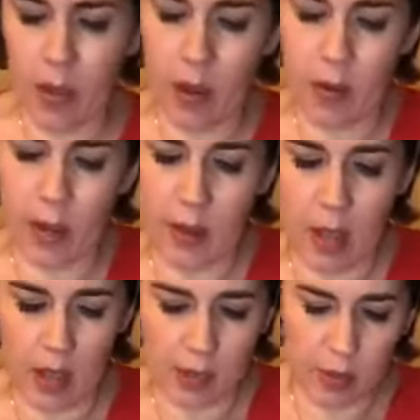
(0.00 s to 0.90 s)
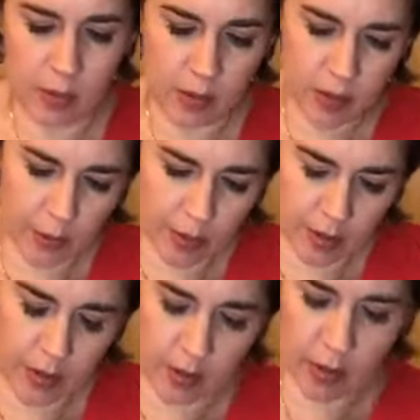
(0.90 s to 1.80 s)
All right, so I'm just gonna
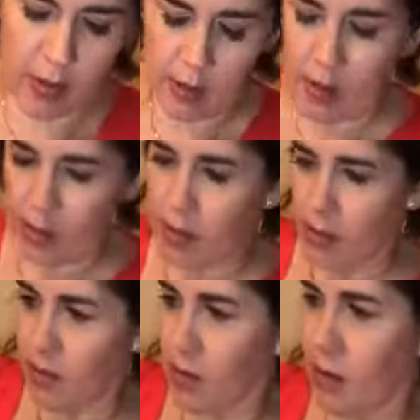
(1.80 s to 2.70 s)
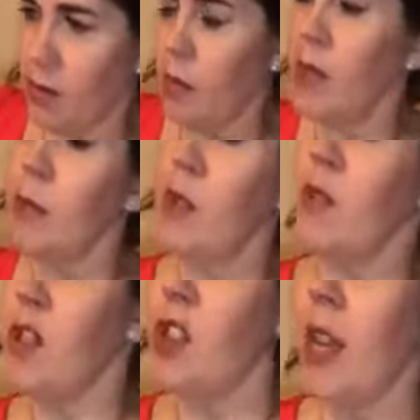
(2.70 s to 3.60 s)
put sometimes you
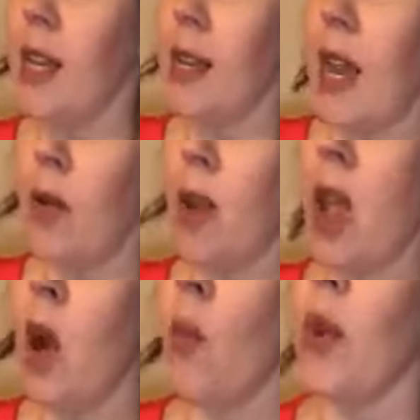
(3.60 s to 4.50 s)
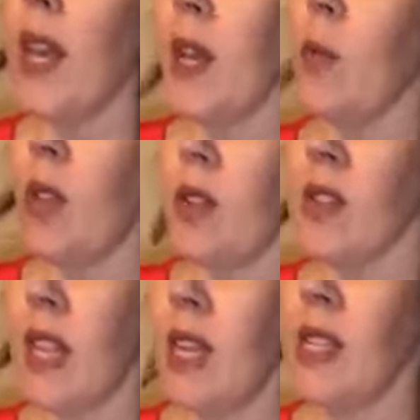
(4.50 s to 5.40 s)
have to shake it down. When
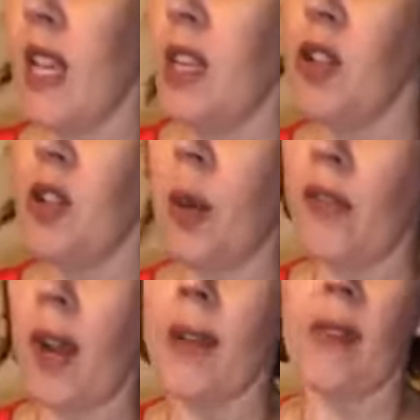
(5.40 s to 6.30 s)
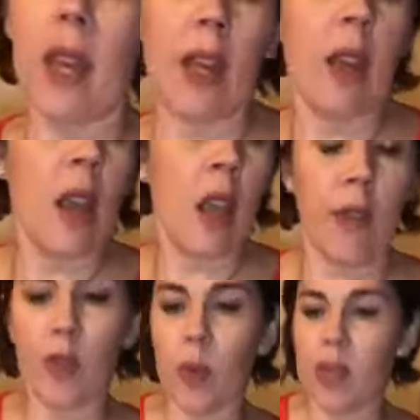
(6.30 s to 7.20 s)
there's less in too, I find that
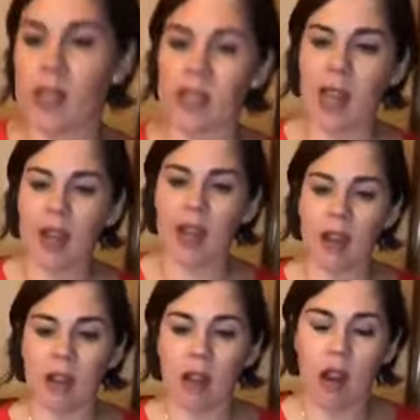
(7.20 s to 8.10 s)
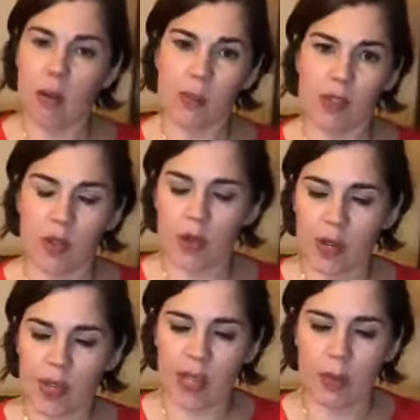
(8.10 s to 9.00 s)
if you want to set it in a cup so you
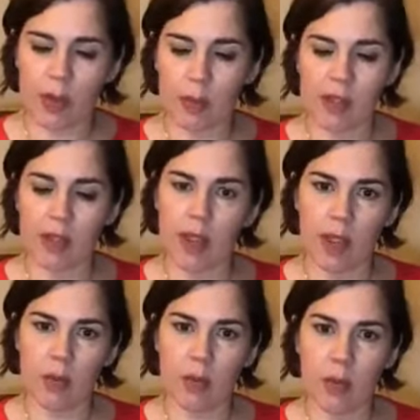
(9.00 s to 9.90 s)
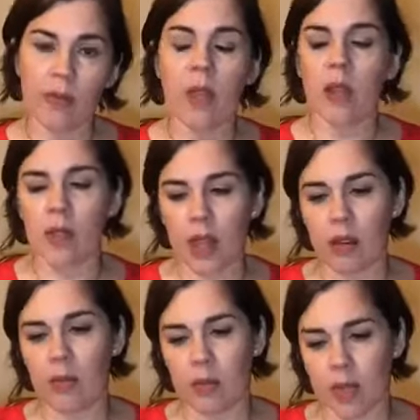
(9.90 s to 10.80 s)
could keep it upside down,
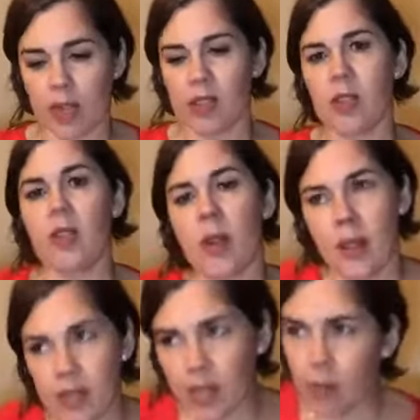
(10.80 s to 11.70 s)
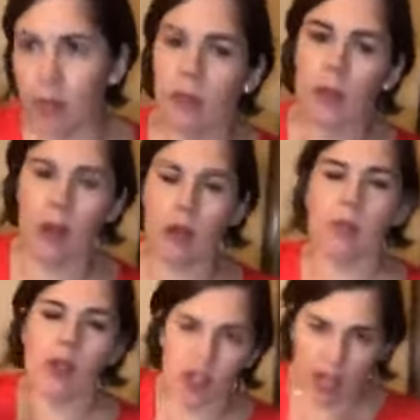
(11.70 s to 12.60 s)
that'll get it so you don't have to keep,
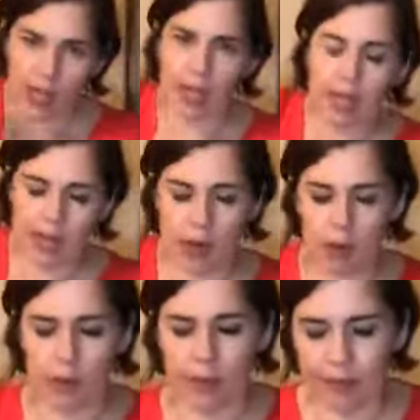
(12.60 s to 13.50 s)
shaking it down.